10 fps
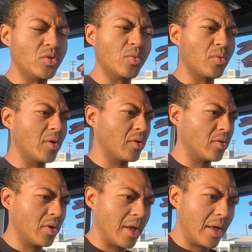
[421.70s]
You
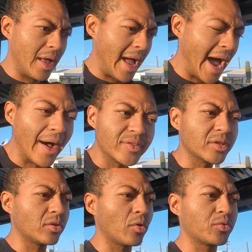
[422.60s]
have to
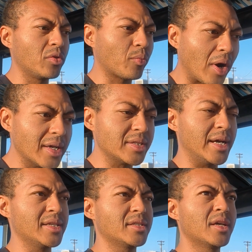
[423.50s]
go through the
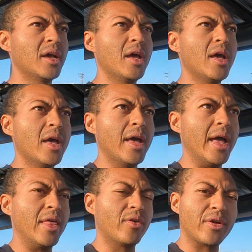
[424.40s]
process.
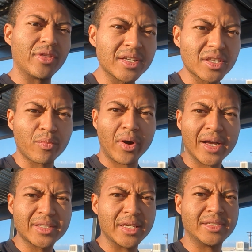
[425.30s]
And there are things in the
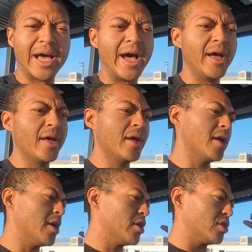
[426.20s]
process that
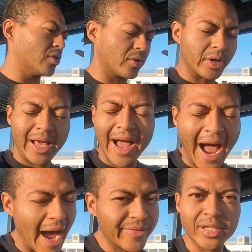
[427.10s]
you're gonna
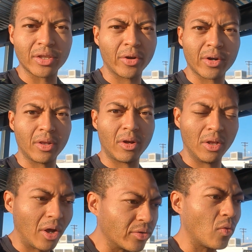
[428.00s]
have to learn al-
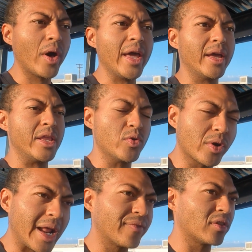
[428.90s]
along the way, and you're
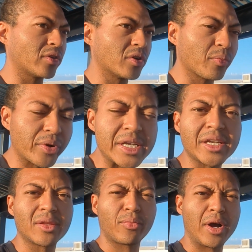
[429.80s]
gonna have to learn to
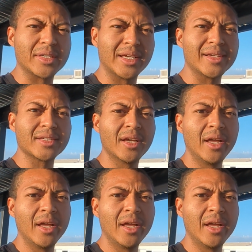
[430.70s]
appreciate the process.